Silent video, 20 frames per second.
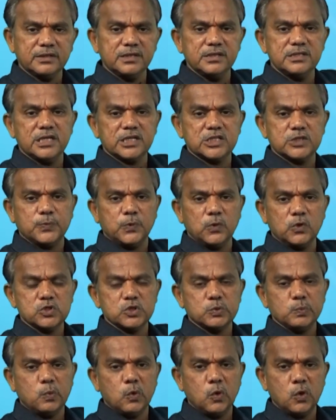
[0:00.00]
the earth is
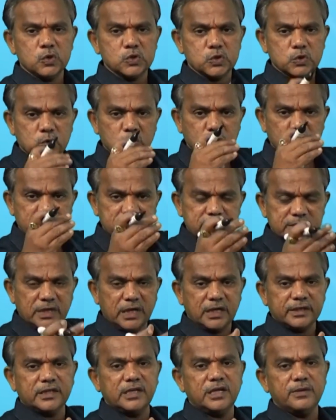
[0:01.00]
exposed most
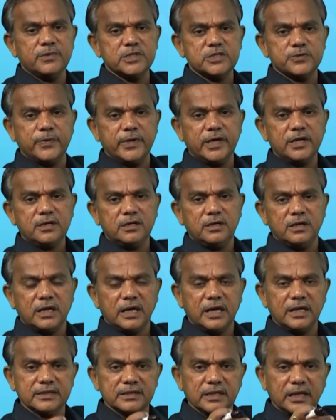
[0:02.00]
to its northern
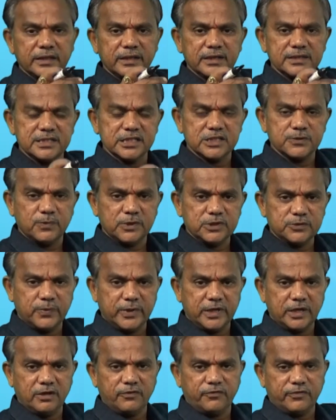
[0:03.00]
hemisphere, and the other
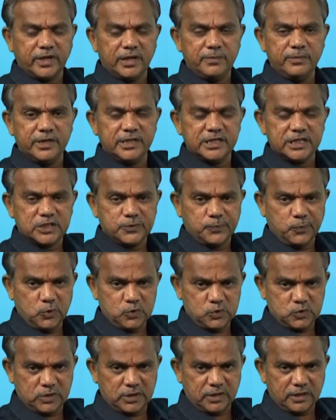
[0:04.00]
6 months period of time
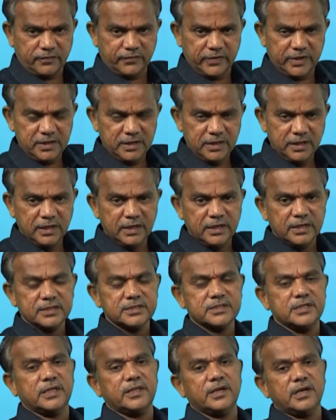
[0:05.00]
it is exposed to that of the
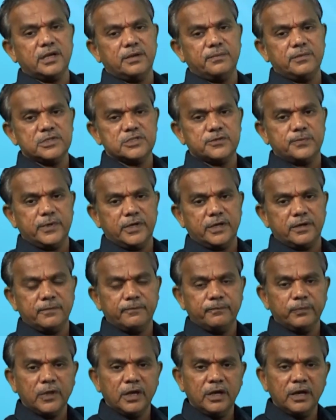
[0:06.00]
southern
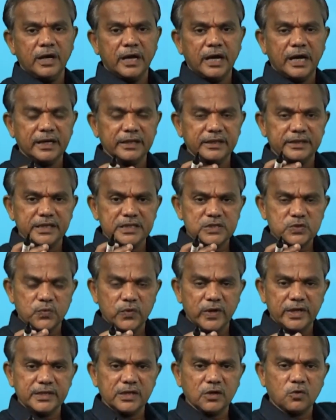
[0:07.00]
hemisphere.
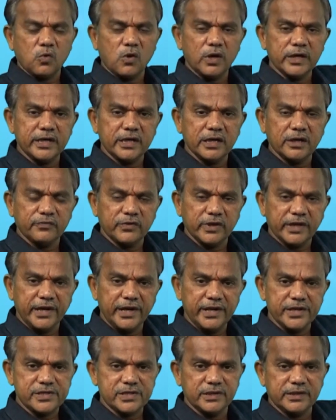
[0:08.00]
And this way the
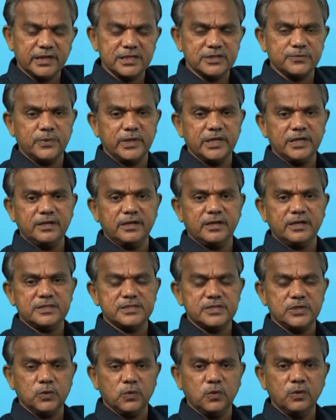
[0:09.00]
quantity of the radiation that is
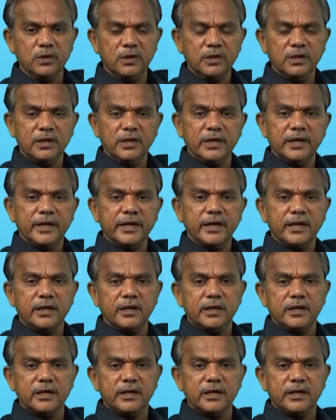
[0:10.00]
being received